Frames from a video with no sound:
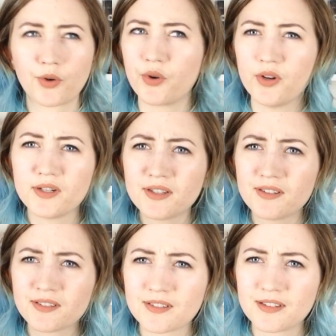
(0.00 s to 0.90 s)
good,
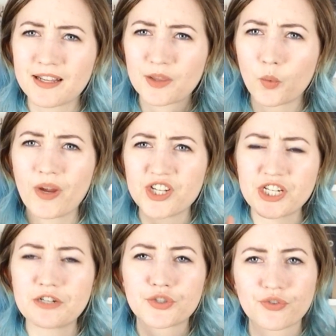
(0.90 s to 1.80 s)
like the way
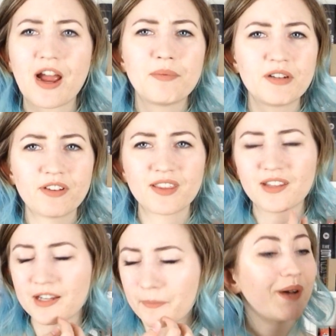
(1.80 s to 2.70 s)
she described
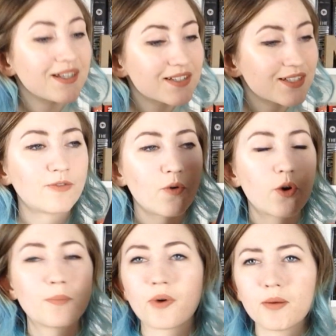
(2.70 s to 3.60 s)
everything, but
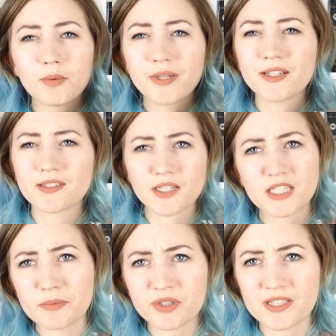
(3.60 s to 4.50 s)
for probably
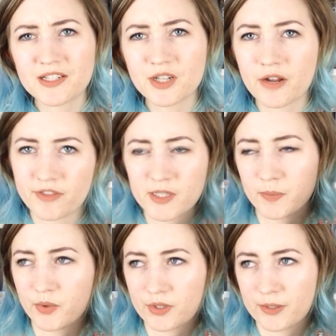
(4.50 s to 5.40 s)
sixty percent of this
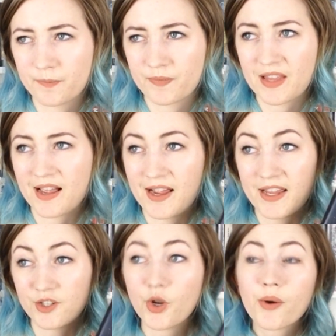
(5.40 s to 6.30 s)
book I
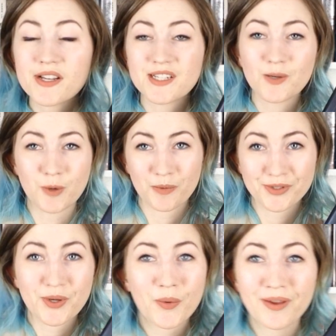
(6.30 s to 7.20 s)
had no idea what
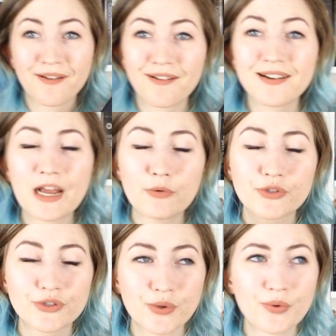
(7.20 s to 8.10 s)
was going on. I was
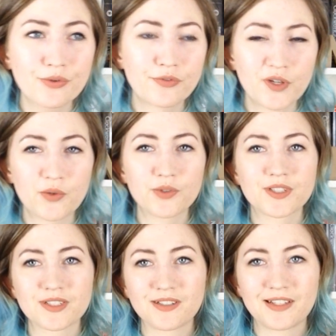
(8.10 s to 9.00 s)
so
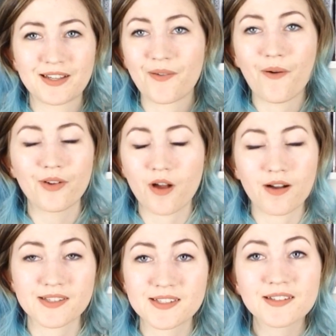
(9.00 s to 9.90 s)
confused, like
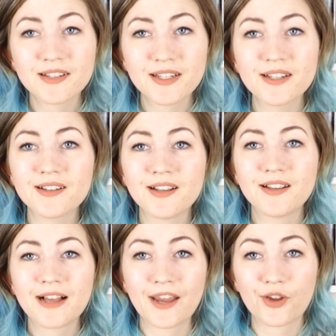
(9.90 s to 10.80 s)
constantly.
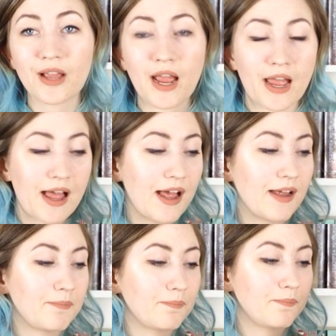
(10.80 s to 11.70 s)
I
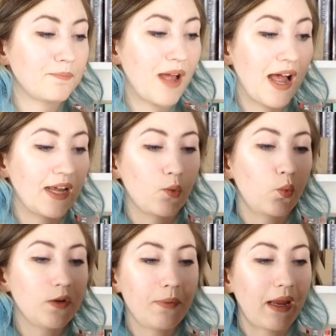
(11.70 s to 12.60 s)
I'm I
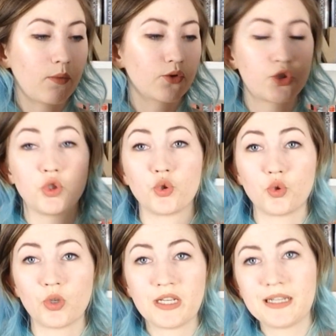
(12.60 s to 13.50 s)
wouldn't be able
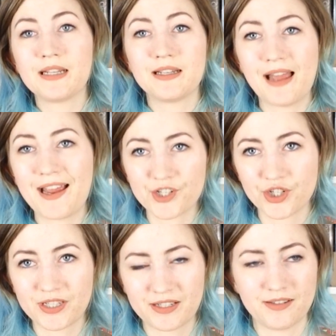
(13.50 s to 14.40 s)
to
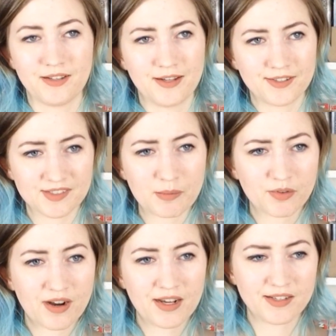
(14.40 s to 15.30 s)
actually
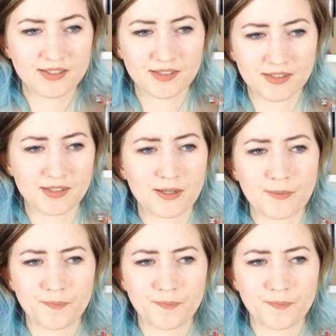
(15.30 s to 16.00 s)
summarize